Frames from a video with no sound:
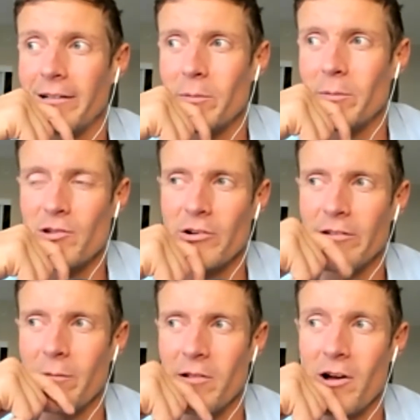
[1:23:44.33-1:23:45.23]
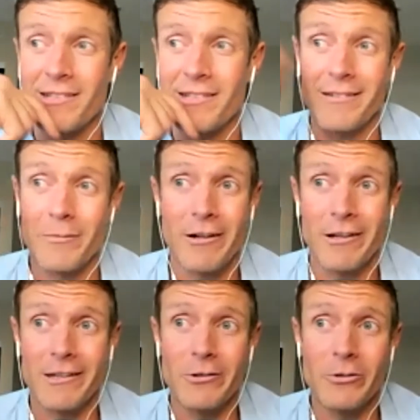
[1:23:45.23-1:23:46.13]
especially during some of the lockdowns. I mean, all
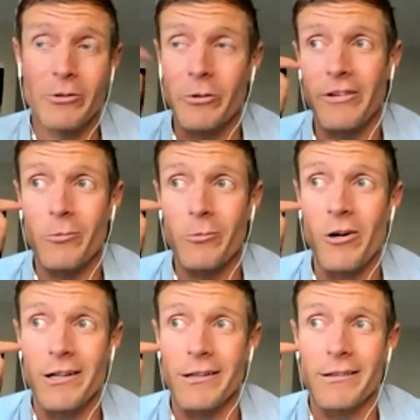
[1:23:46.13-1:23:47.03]
I could do is go outside and walk,